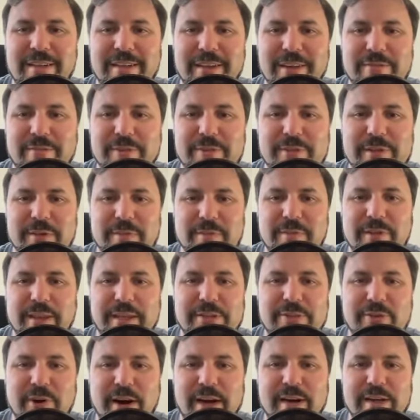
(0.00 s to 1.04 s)
Then for some
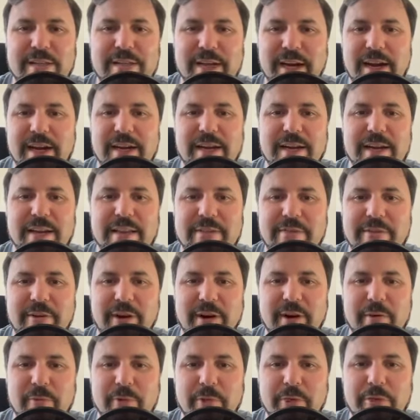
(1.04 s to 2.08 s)
they try to tie it in at the
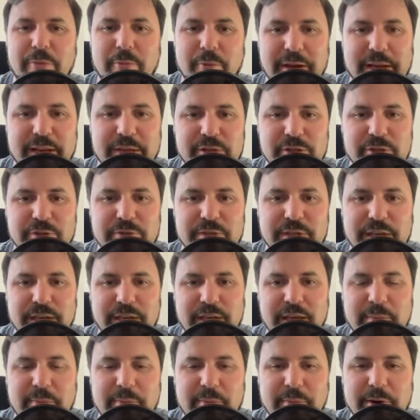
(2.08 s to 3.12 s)
very end with three issues
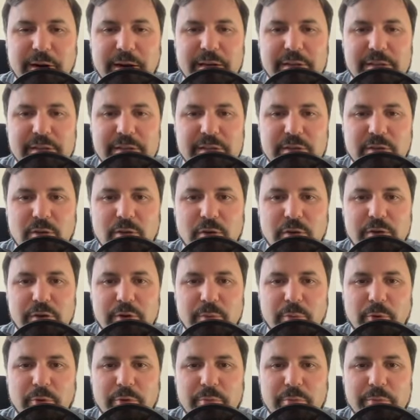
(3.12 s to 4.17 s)
in, keep in mind it says, "Oh,
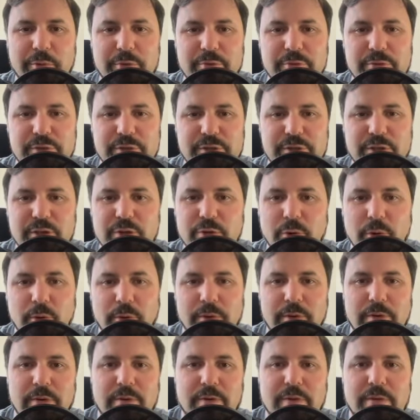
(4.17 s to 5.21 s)
you're both mutants too."
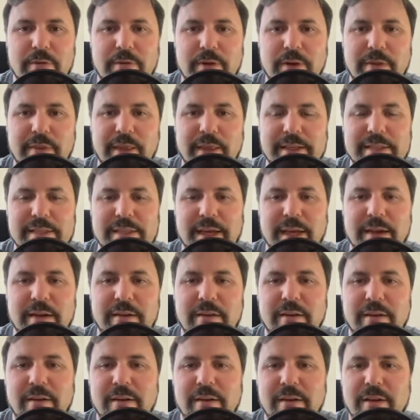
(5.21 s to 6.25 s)
And that's it.
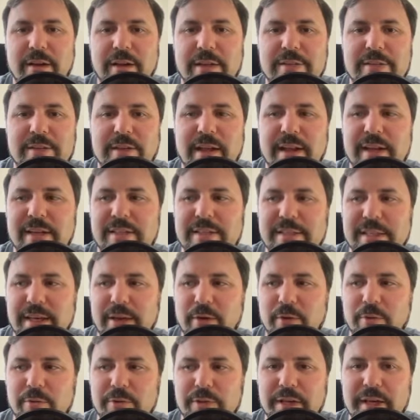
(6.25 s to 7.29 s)
And so that is
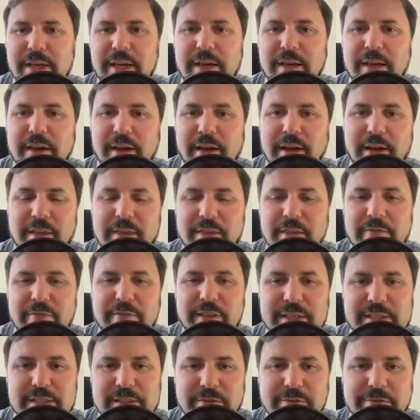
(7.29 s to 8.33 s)
the only uh the,
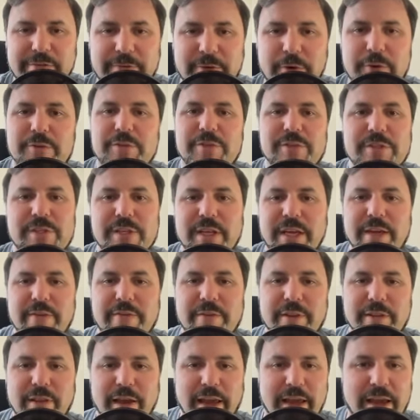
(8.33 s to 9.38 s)
that's the first
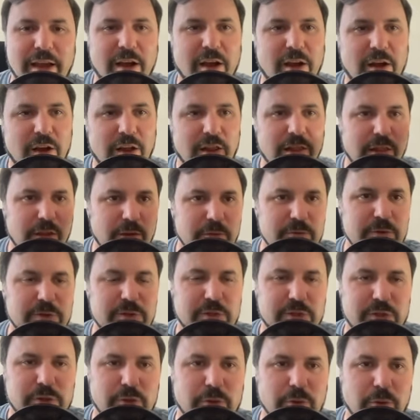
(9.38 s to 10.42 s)
even like
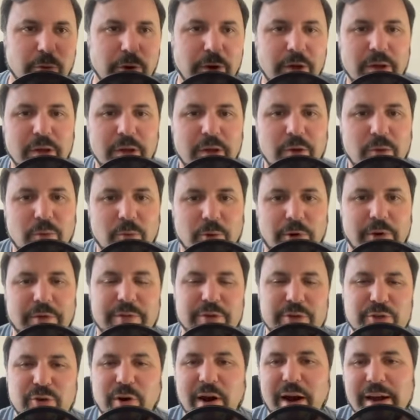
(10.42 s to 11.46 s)
close to we're
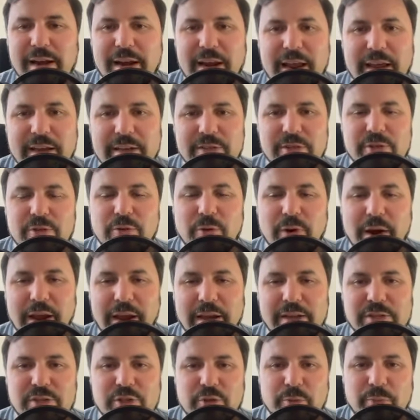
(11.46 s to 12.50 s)
even trying to get to
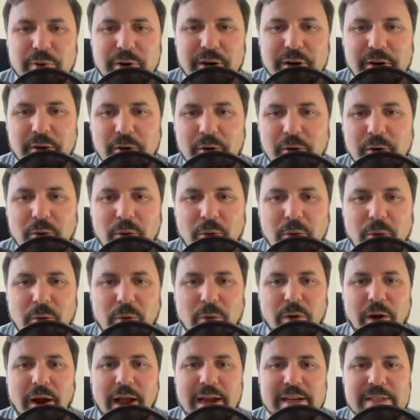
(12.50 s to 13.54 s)
a superhero
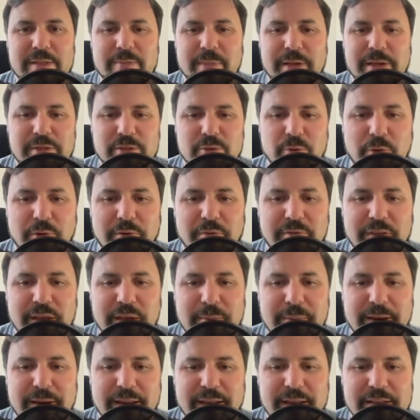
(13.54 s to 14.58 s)
or X-Men sort of
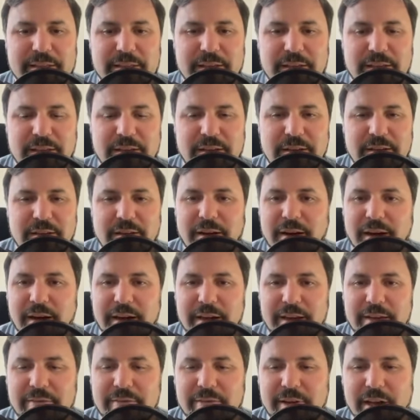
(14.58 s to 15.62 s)
theme in it,
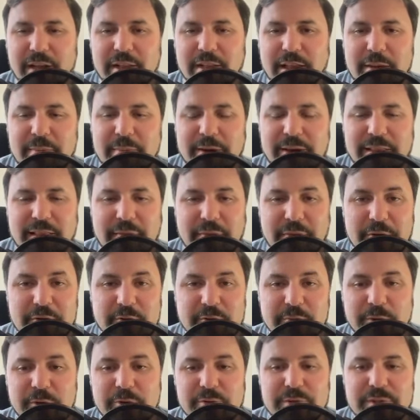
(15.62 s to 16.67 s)
uh, even claiming that
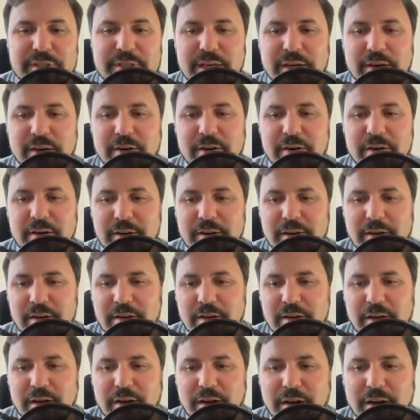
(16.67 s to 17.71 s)
there's mutants here.
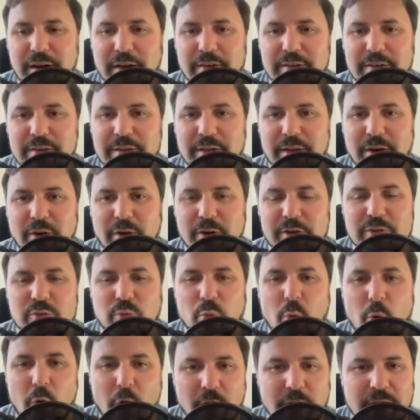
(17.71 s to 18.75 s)
Uh, the art's
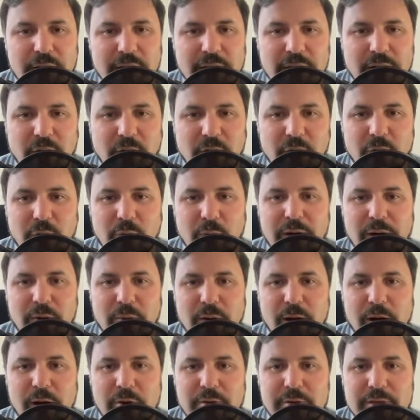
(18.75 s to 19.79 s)
wonky all the way
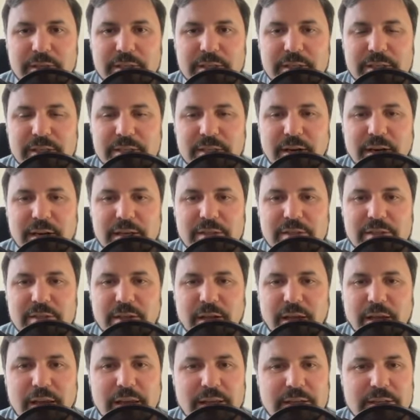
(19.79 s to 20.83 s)
around. The design's
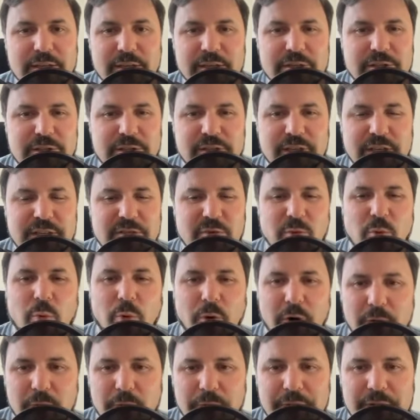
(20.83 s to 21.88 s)
like it, it just doesn't
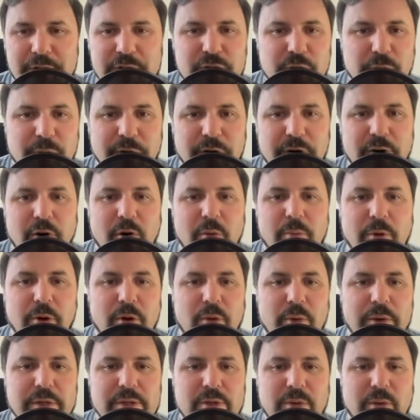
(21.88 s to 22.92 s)
work with the superhero
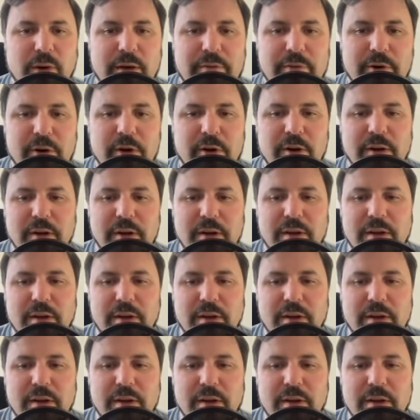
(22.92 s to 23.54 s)
book whatsoever.